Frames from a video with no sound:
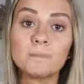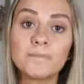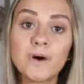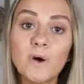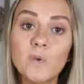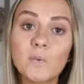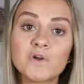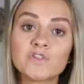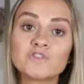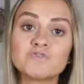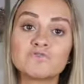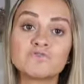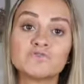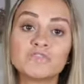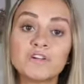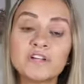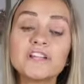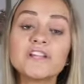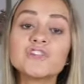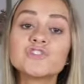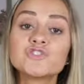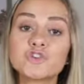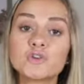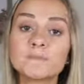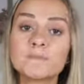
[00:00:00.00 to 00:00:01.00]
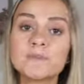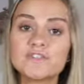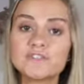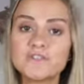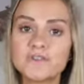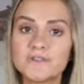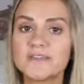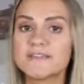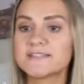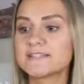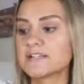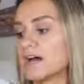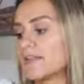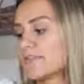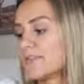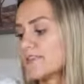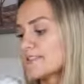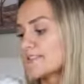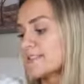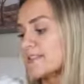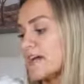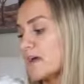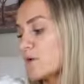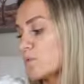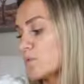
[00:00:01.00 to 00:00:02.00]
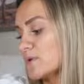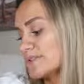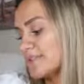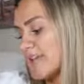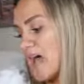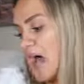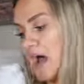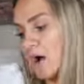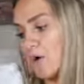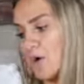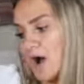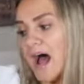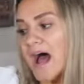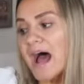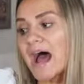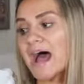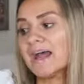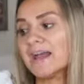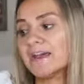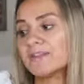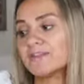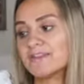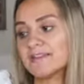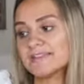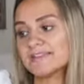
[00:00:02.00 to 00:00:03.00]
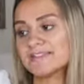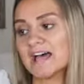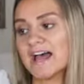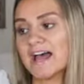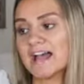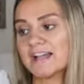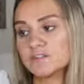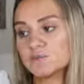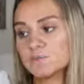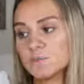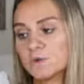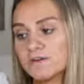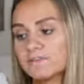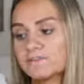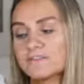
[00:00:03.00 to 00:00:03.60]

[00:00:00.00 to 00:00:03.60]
But what really drew me to this on the site was how high the sides were.